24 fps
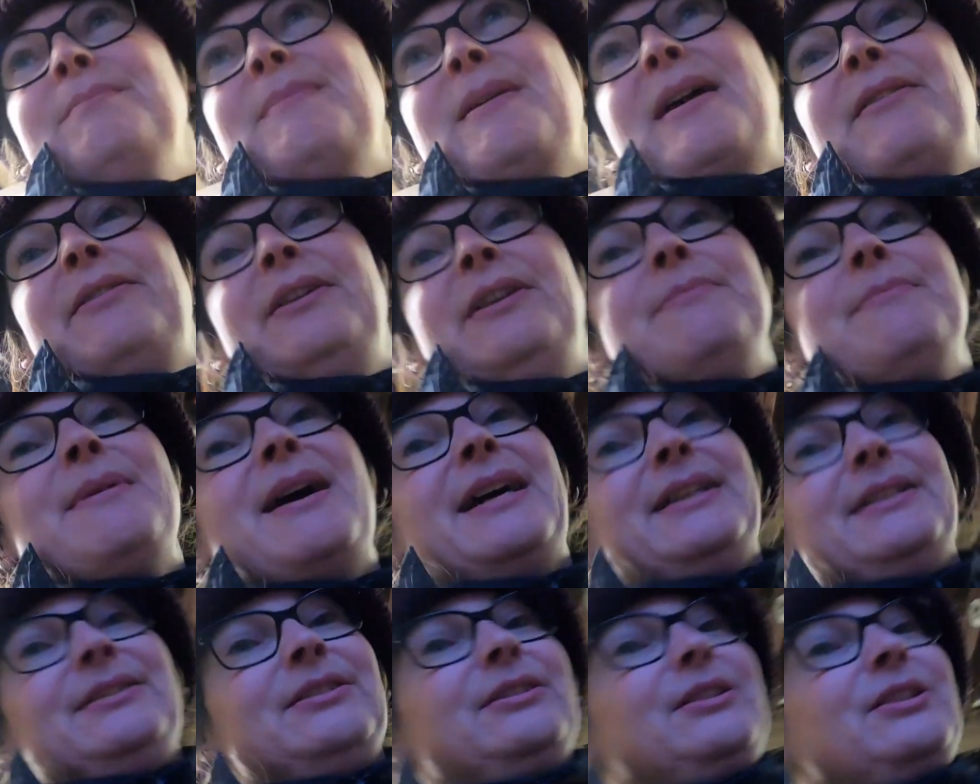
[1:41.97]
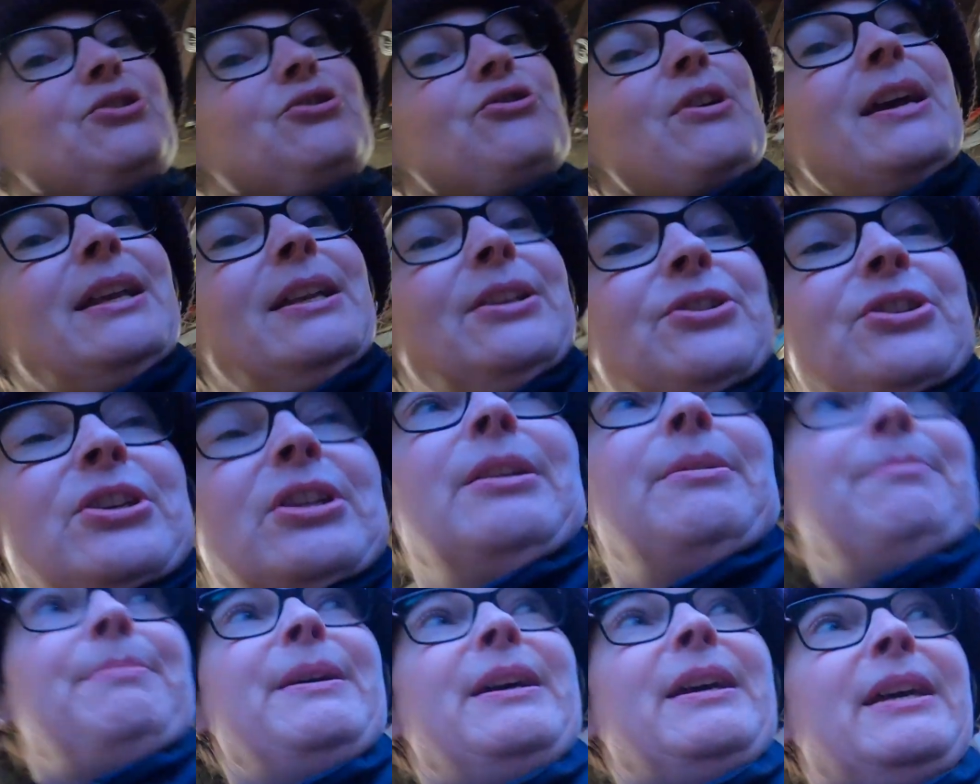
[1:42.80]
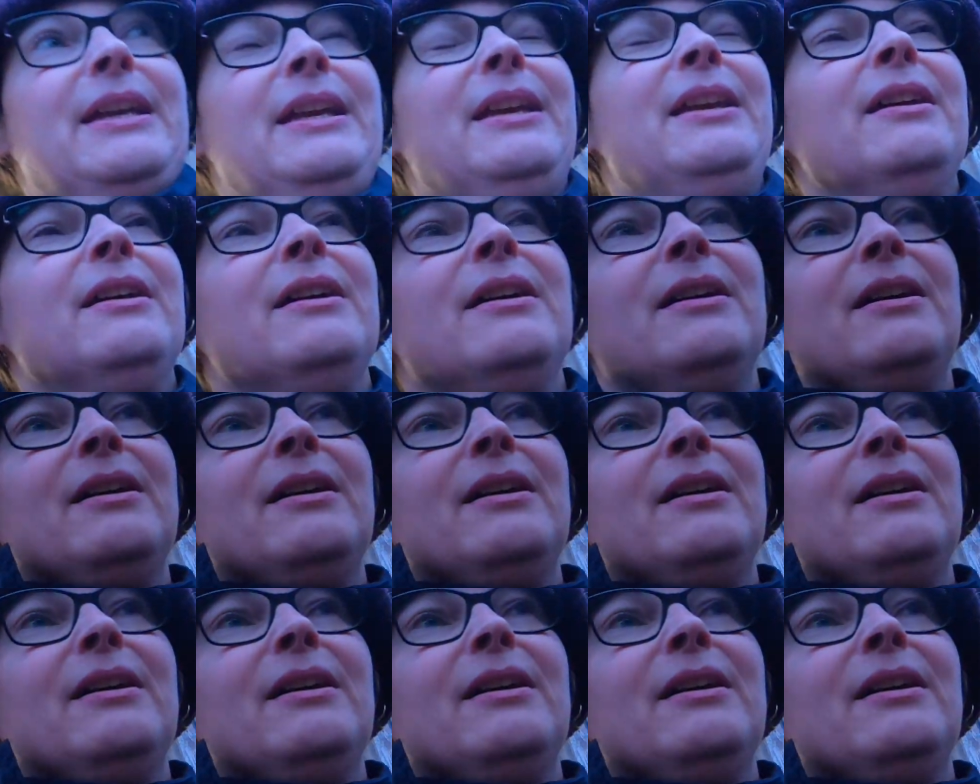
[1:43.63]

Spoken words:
Bearing in mind that the trailer's going to be